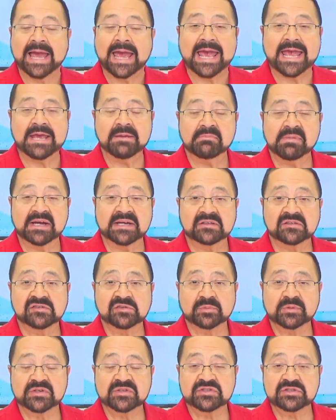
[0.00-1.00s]
Hey, Michael's
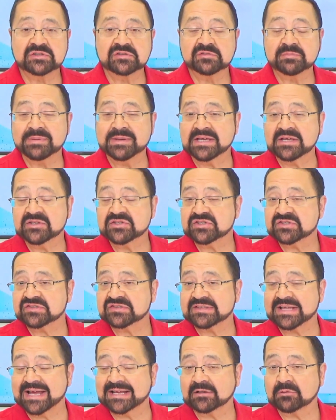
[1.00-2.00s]
originals mean
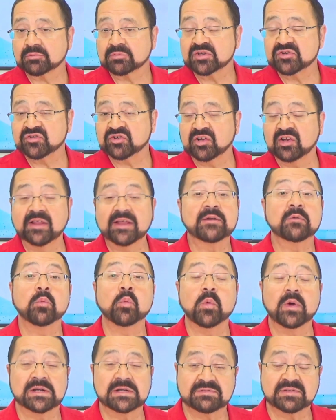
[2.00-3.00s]
just that, original and
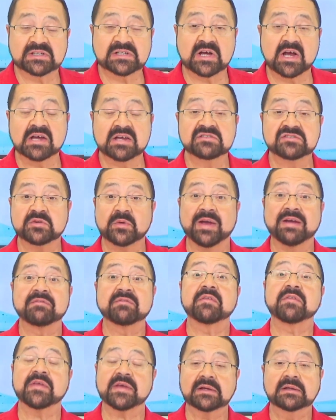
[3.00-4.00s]
one of a kind. So
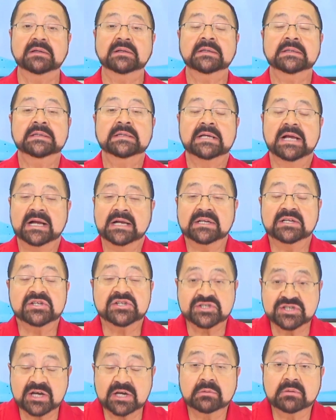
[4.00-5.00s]
everything I'm going to
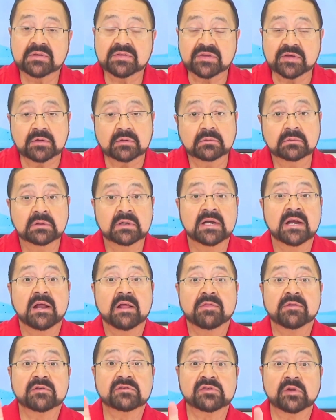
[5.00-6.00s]
share with you,
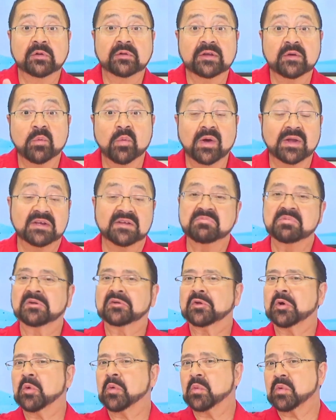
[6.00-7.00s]
there's only one, but
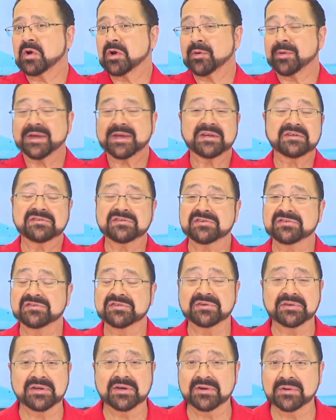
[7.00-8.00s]
don't worry, because as
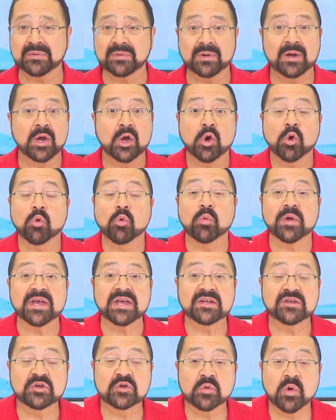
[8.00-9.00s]
you know,
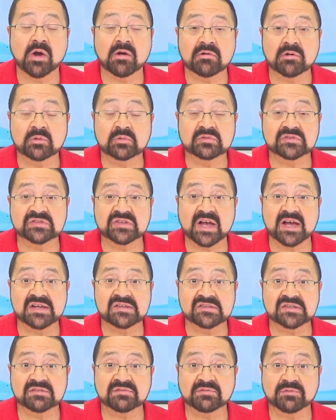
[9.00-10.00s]
we do our own
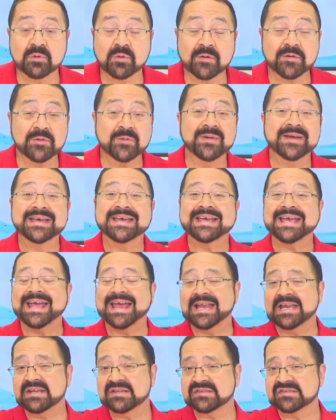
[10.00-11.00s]
sizing for you.
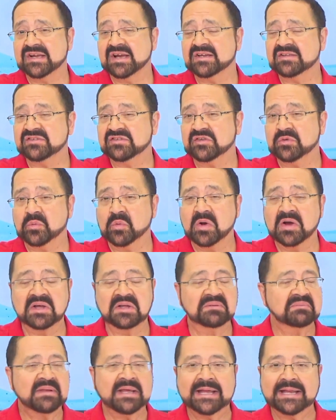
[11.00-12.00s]
Any size you
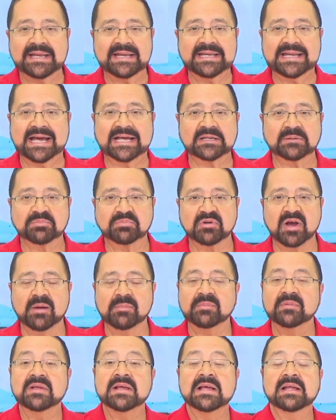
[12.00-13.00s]
want, not a
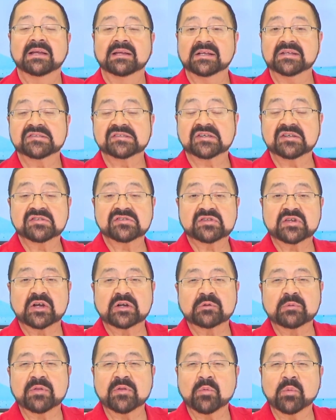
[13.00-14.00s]
problem. Let's get
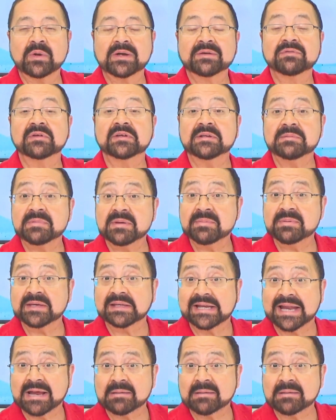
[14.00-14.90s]
started with a wonderful Namibian